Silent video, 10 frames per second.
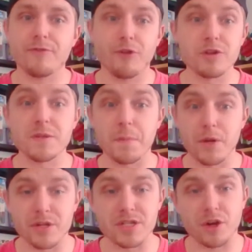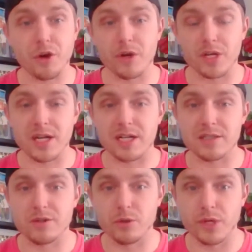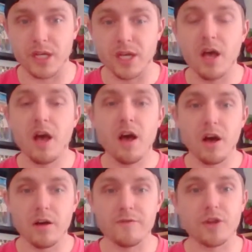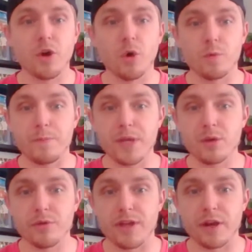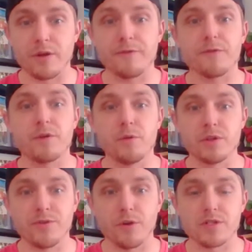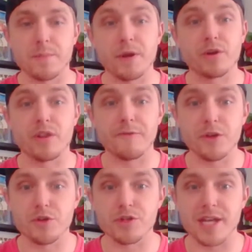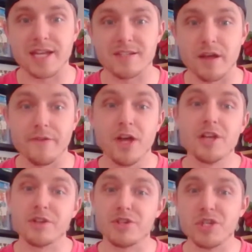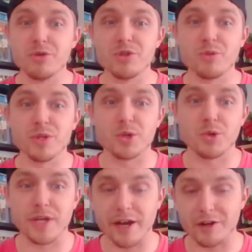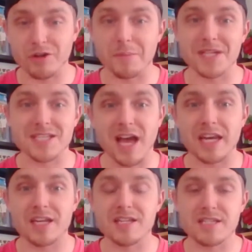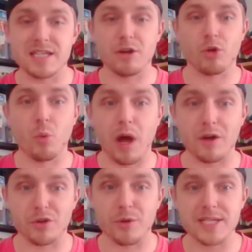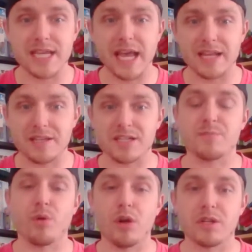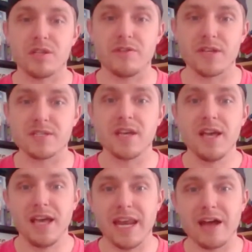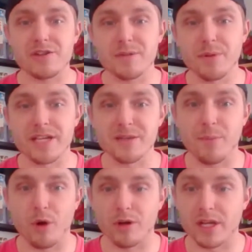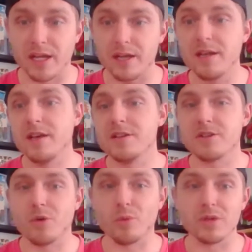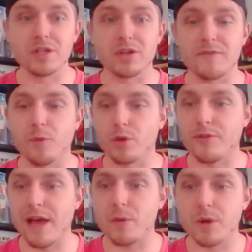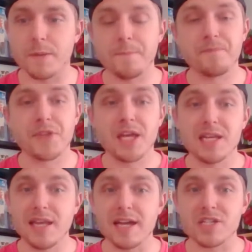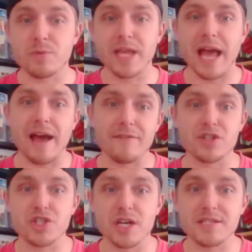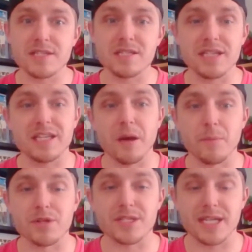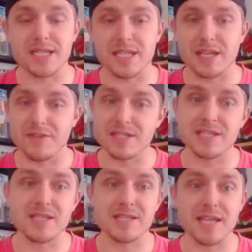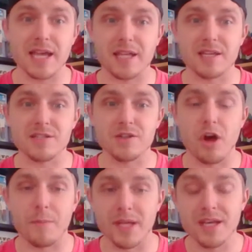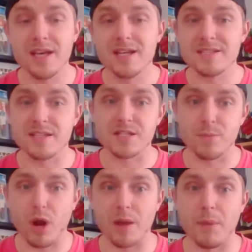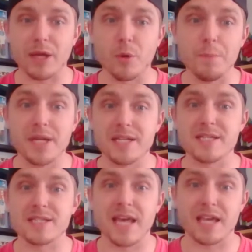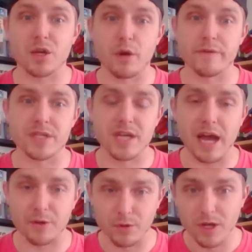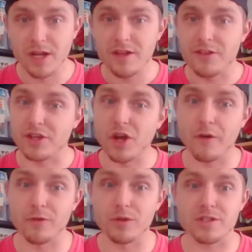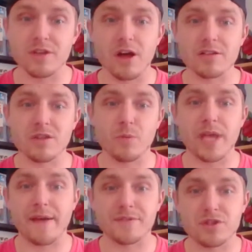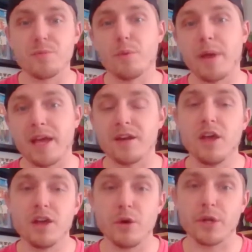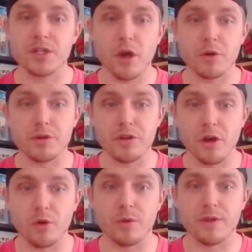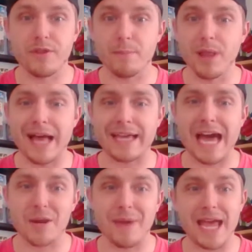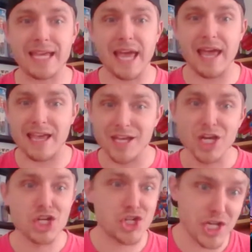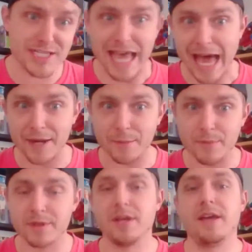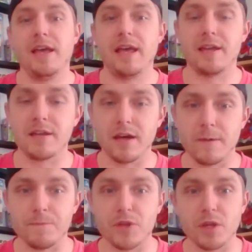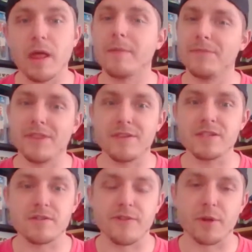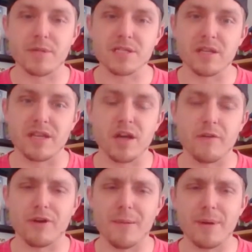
first appearance in current continuity of the Gold Beetle there, who has first appeared in the Future State stuff. So she was a really cool character. I'm excited to see her wild and crazy antics brought into this and how she plays a part in it. So really looking forward to that one. Next, we have Justice League number 60, and this is the second installment since Brian Michael Bendis has taken over the title. The cover looks awesome. We have Superman going toe-to-toe with Black Adam, a.k.a. Shazadam, and this is a very misleading cover,